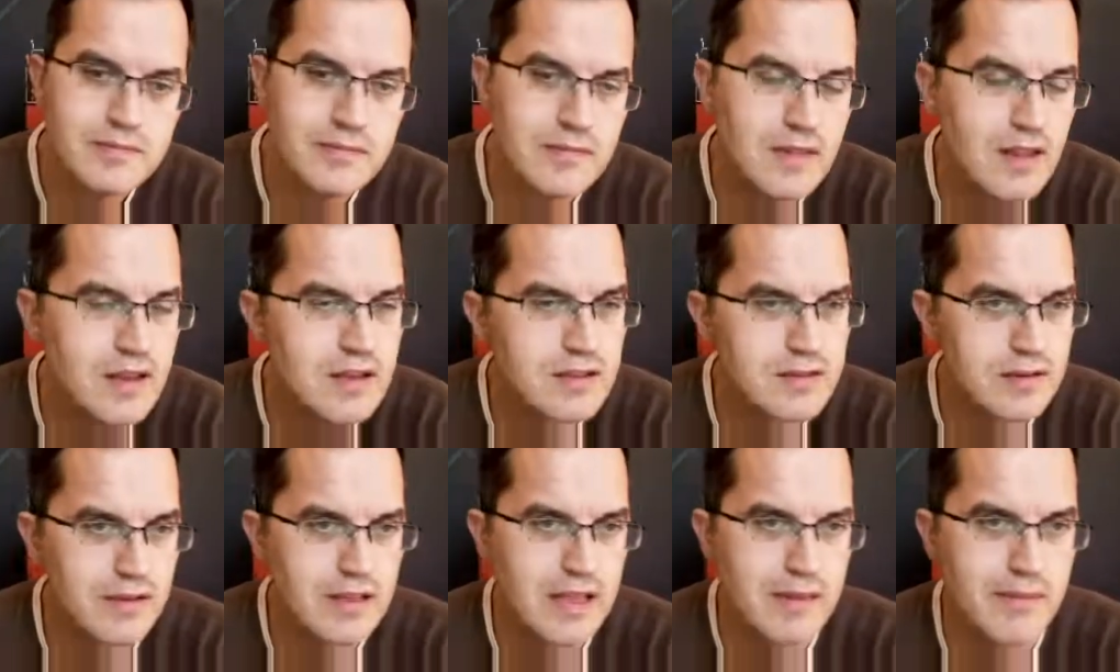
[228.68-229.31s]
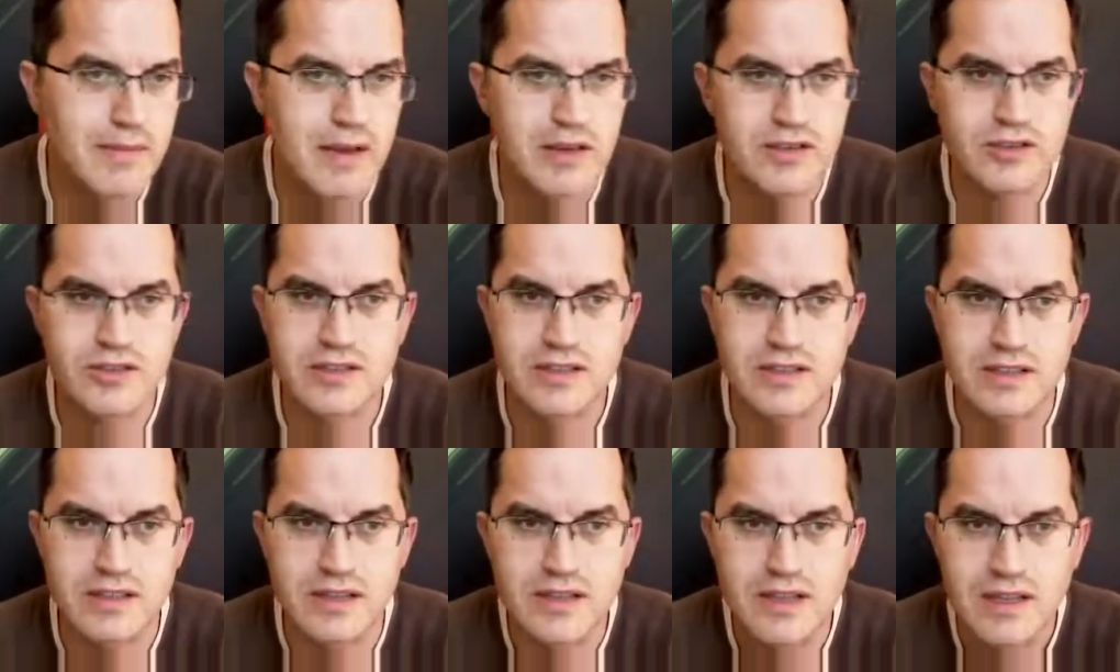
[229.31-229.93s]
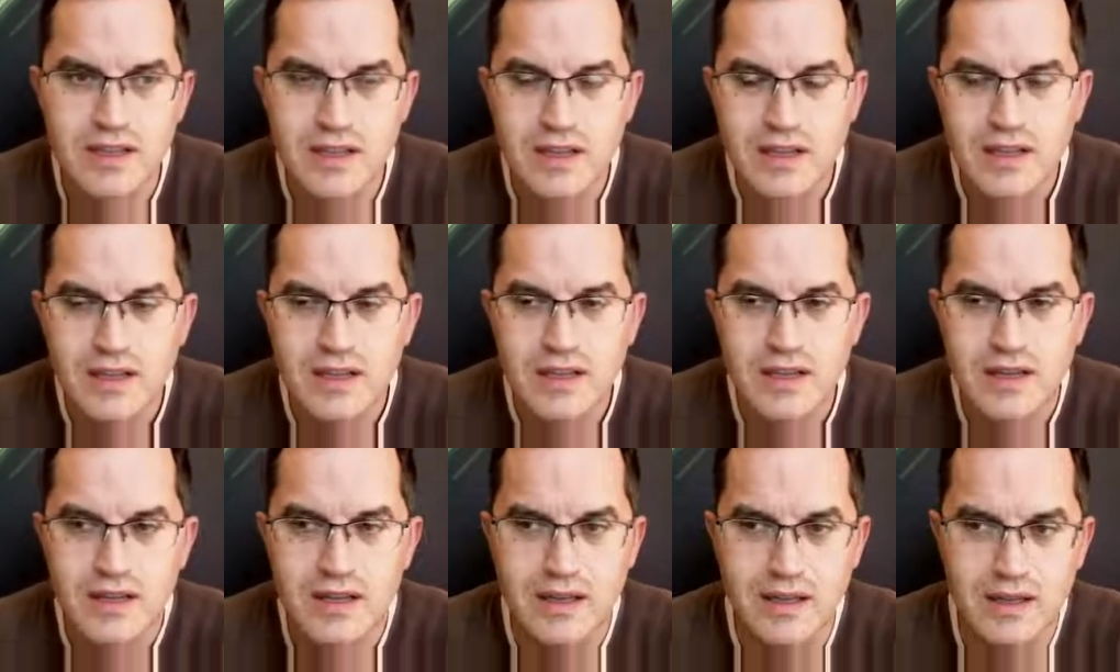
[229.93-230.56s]
So they measured the
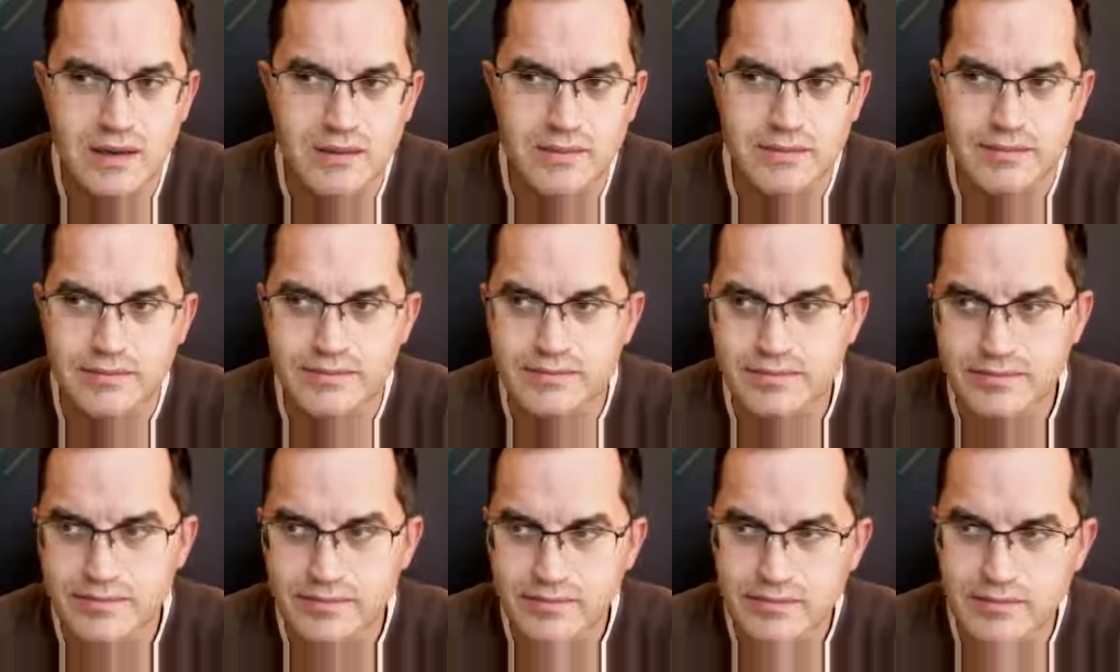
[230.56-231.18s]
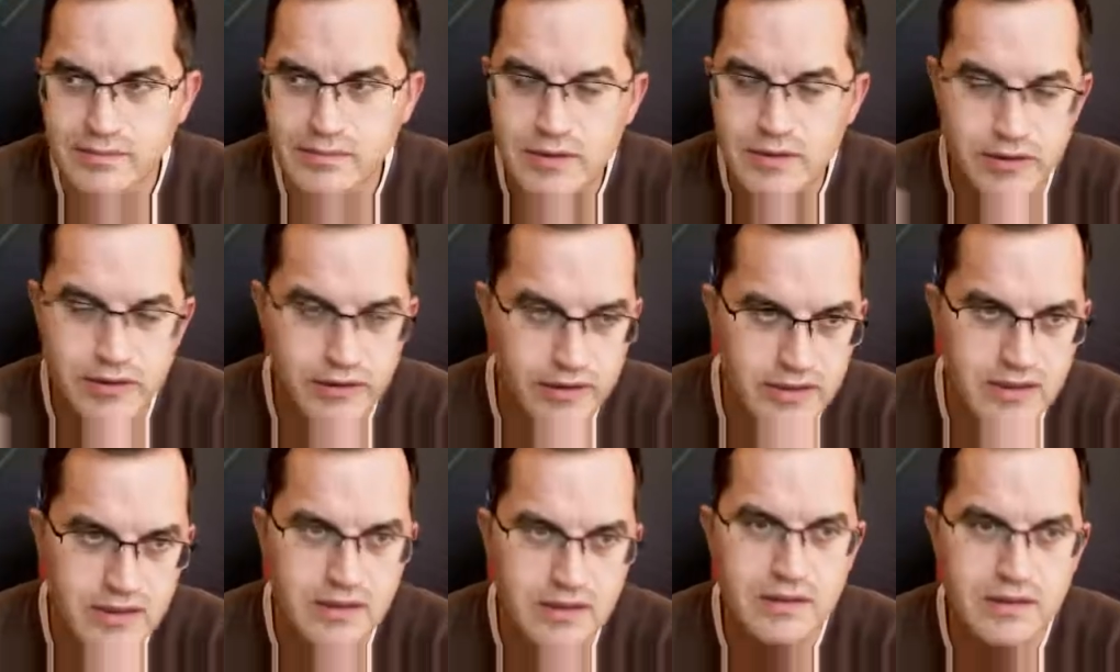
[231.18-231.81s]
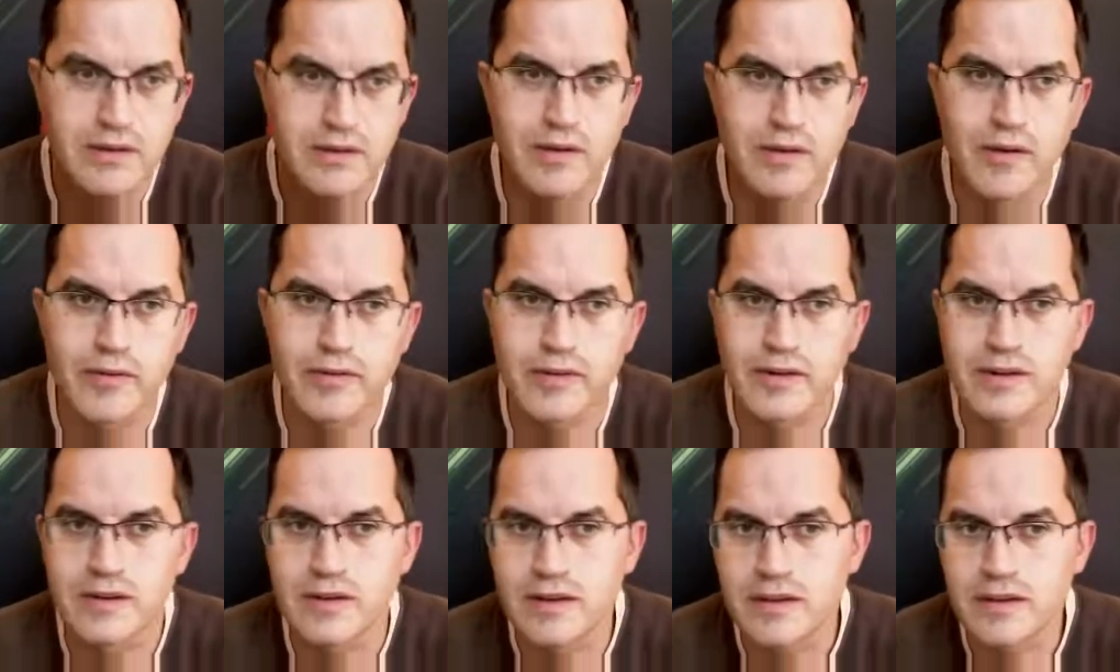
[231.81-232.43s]
meridian of the
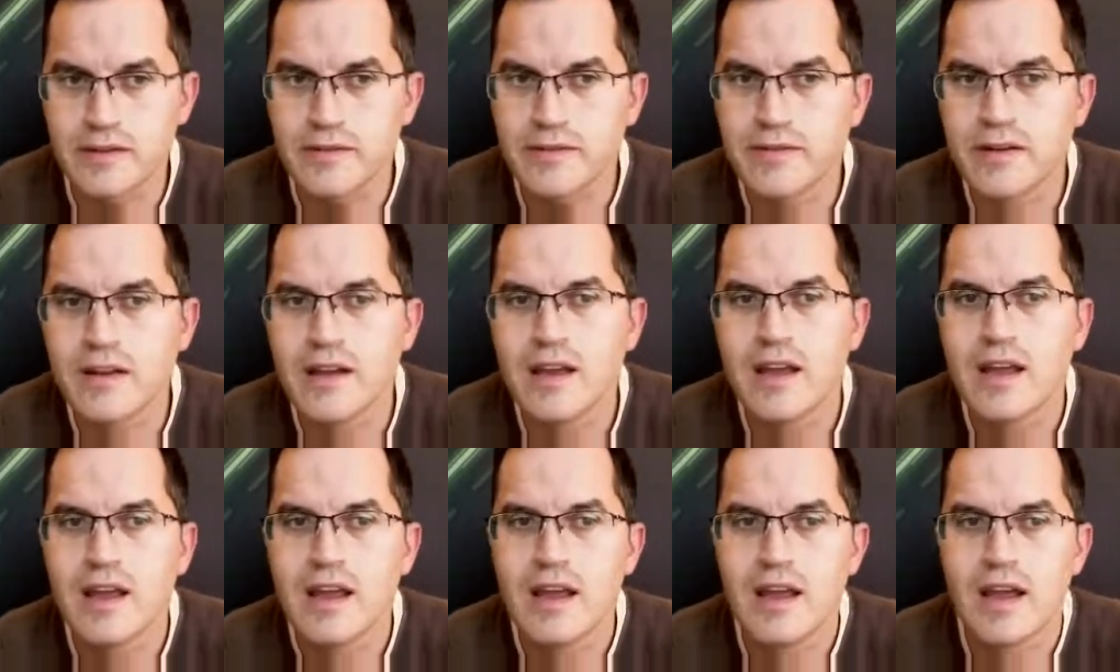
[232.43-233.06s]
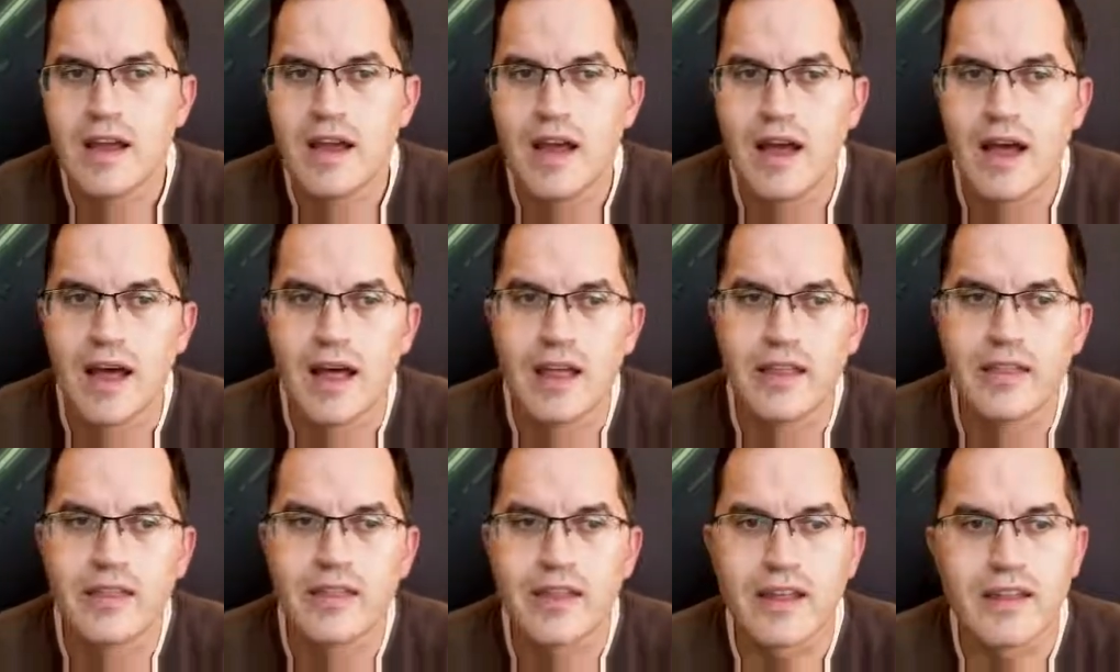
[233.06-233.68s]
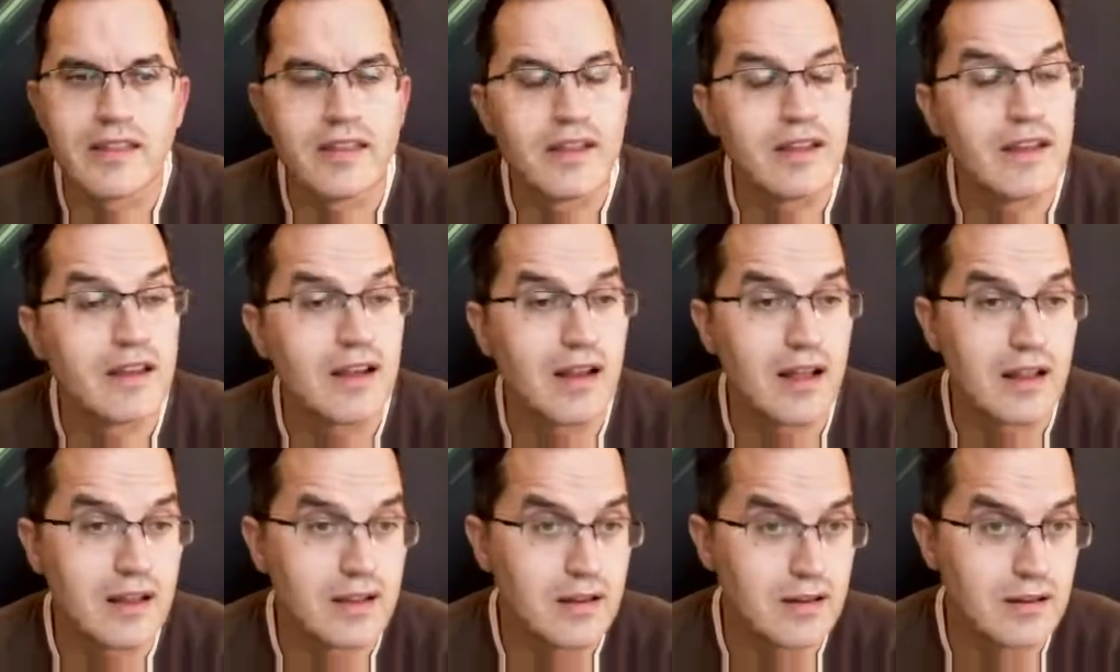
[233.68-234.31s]
earth, and then they
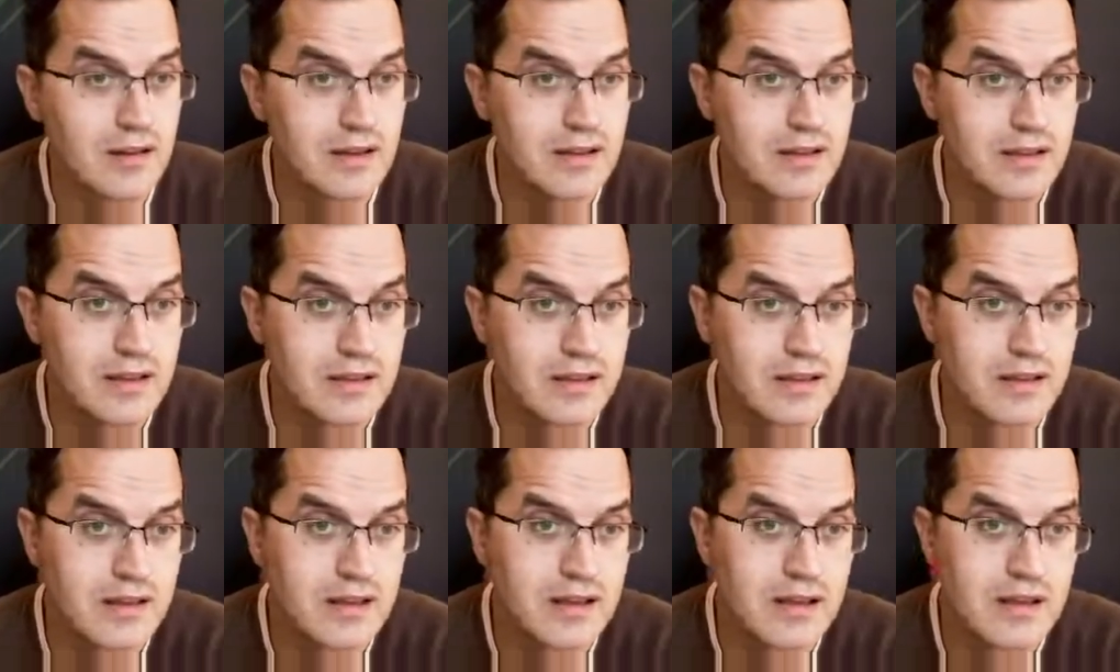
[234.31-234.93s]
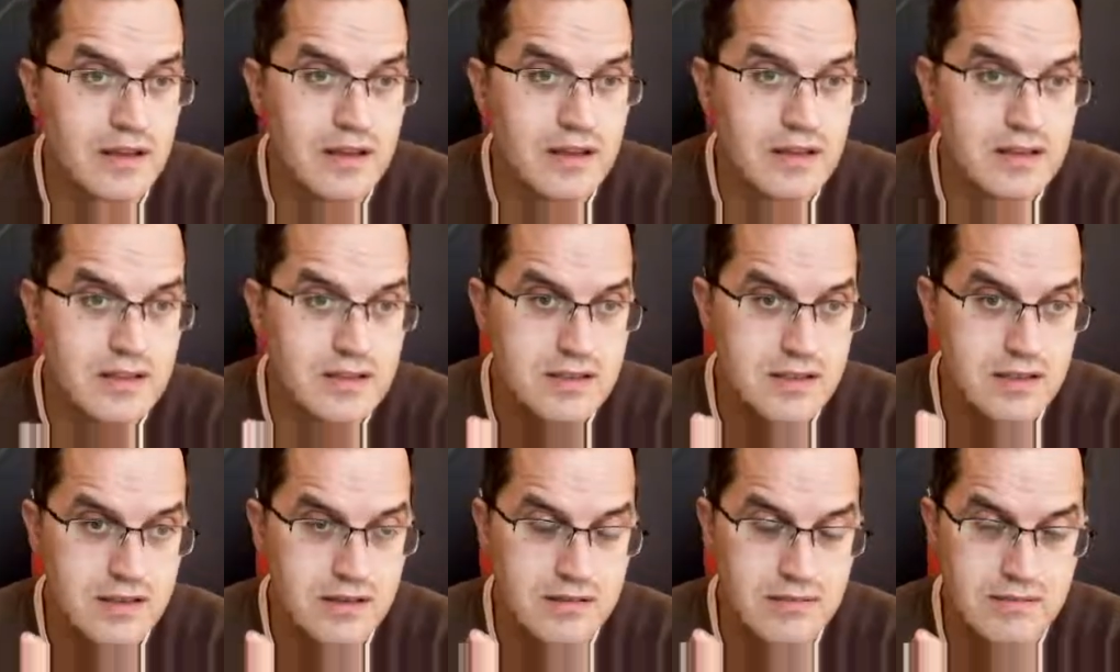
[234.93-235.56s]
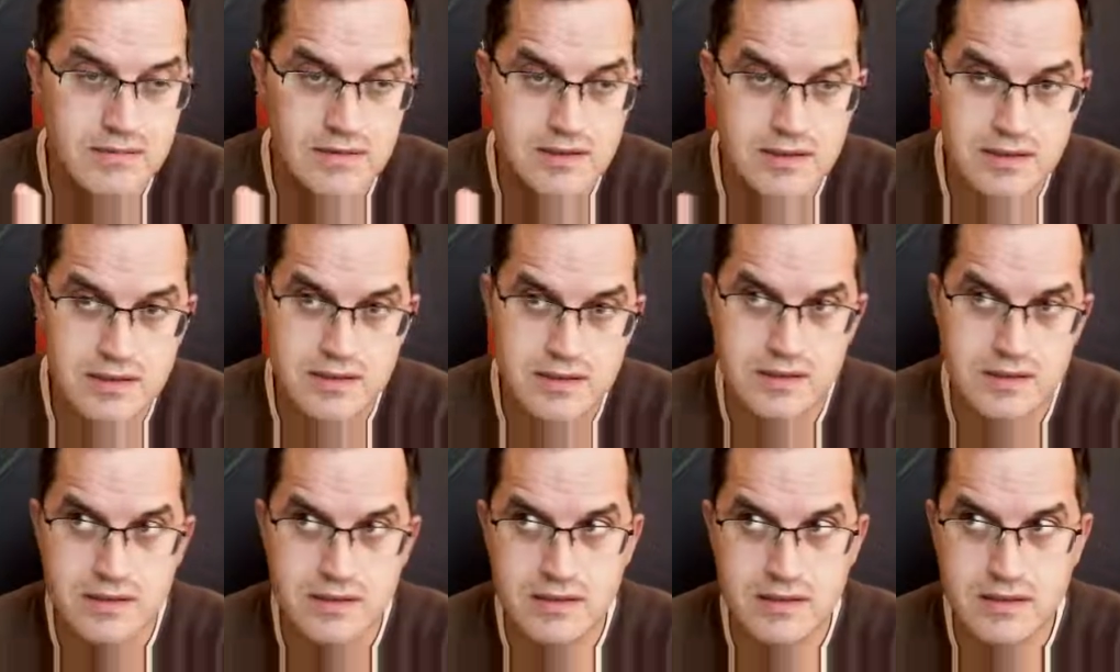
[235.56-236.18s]
calculated the
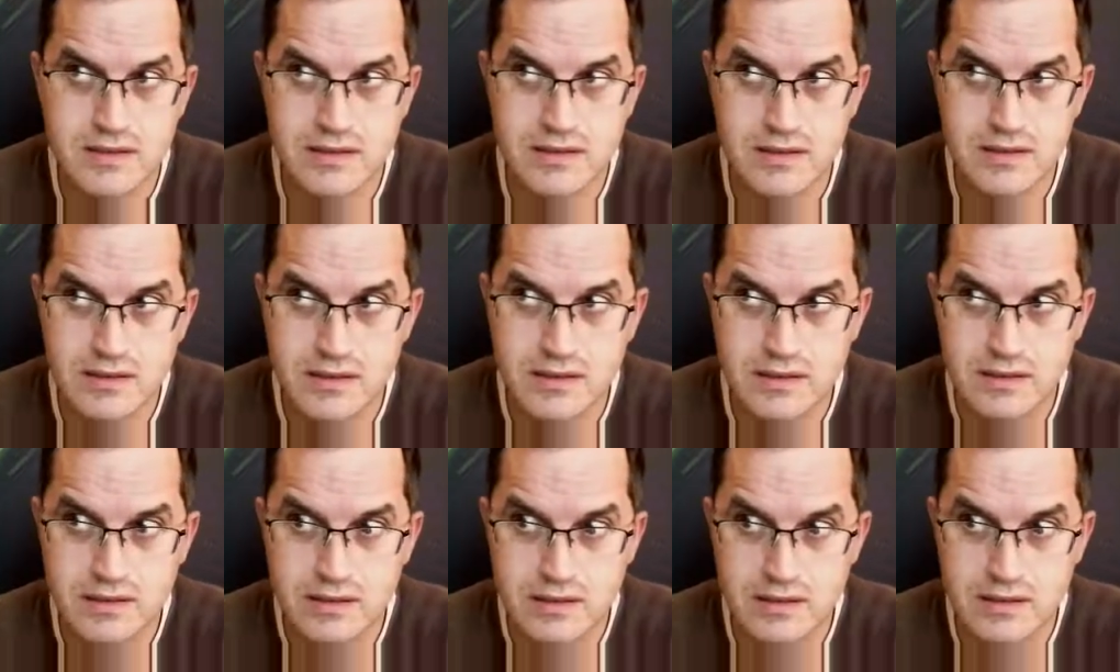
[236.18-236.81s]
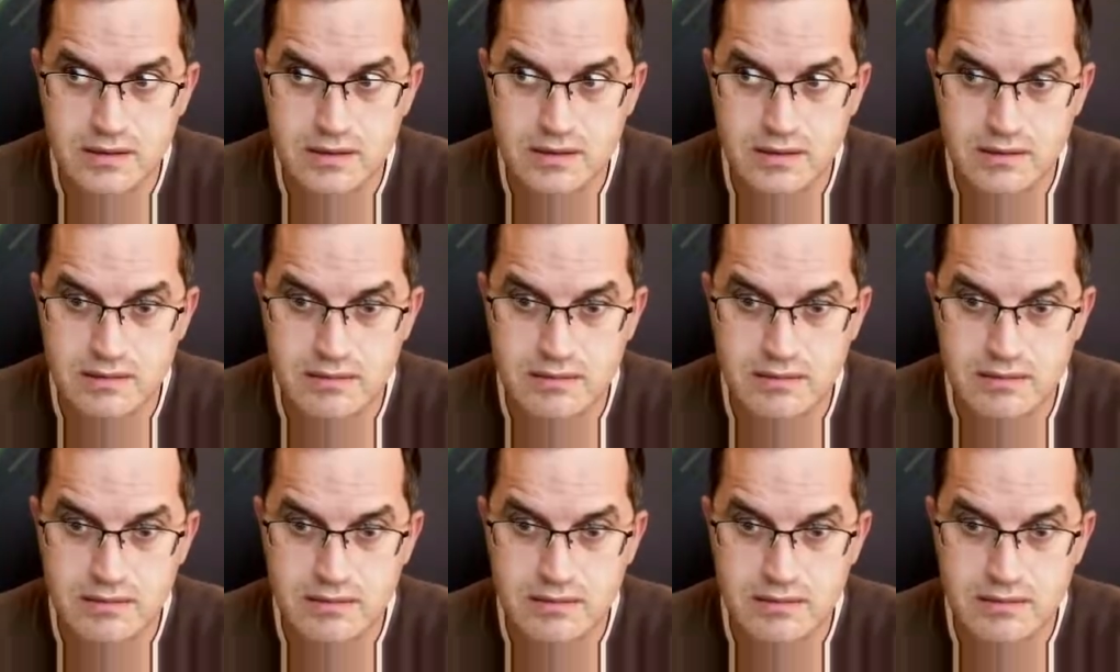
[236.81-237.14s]
circumsolar